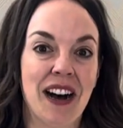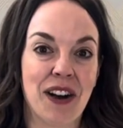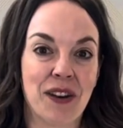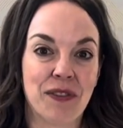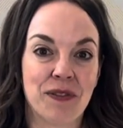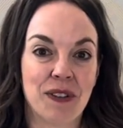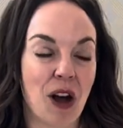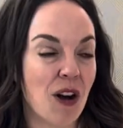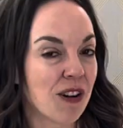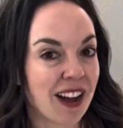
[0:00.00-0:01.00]
of
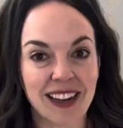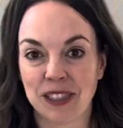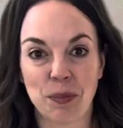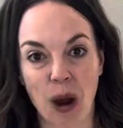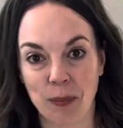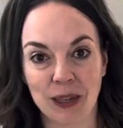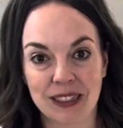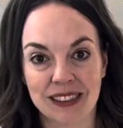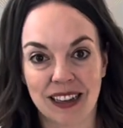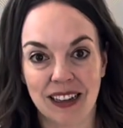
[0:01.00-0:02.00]
all kinds of
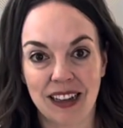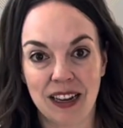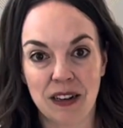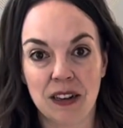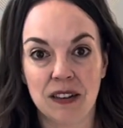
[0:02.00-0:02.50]
properties. And